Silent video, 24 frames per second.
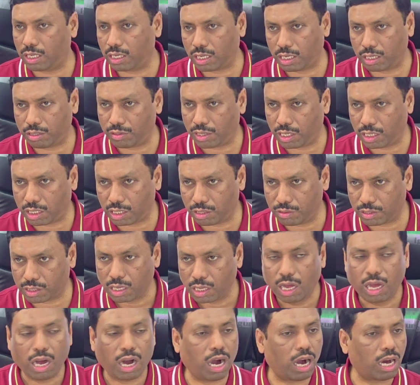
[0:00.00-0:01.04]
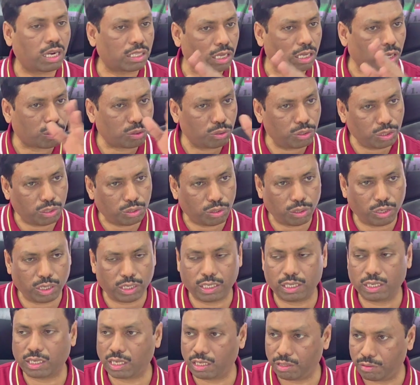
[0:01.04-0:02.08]
derivatives or the
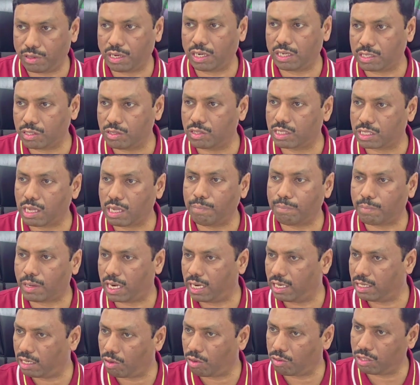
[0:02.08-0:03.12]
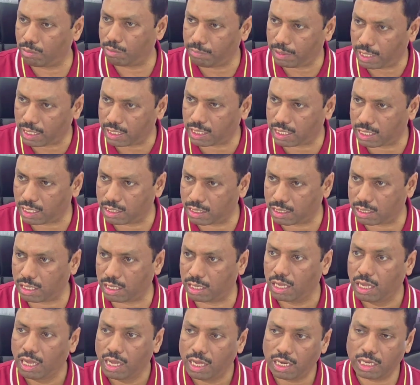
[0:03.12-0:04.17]
quinolin derivatives, some kind of the medication
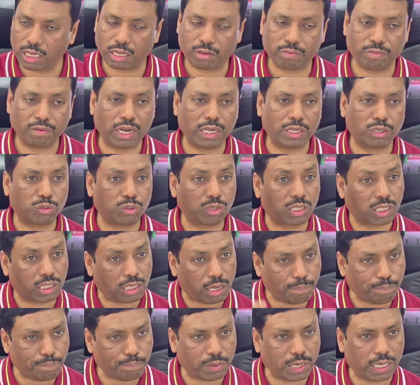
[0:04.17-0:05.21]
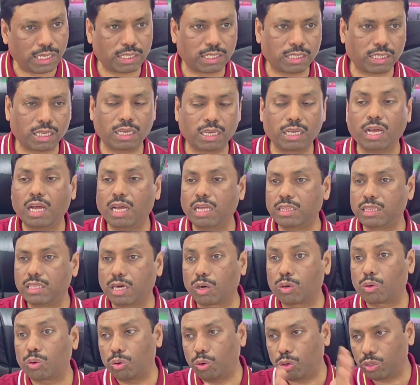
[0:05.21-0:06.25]
required to suppress the
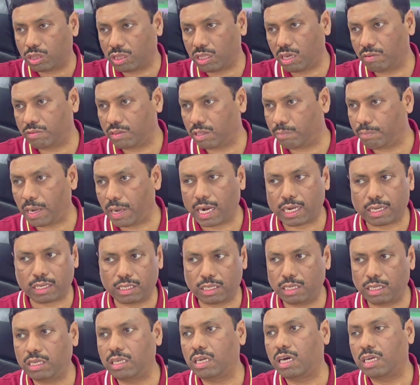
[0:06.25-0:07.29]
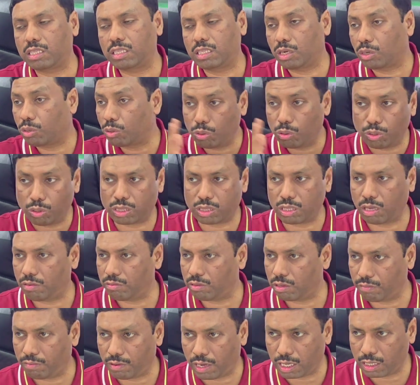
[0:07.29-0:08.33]
growth of the bacteria or the growth of the
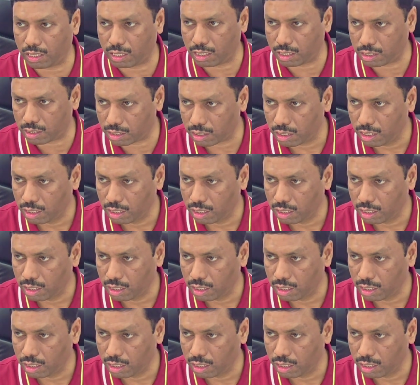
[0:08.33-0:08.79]
virus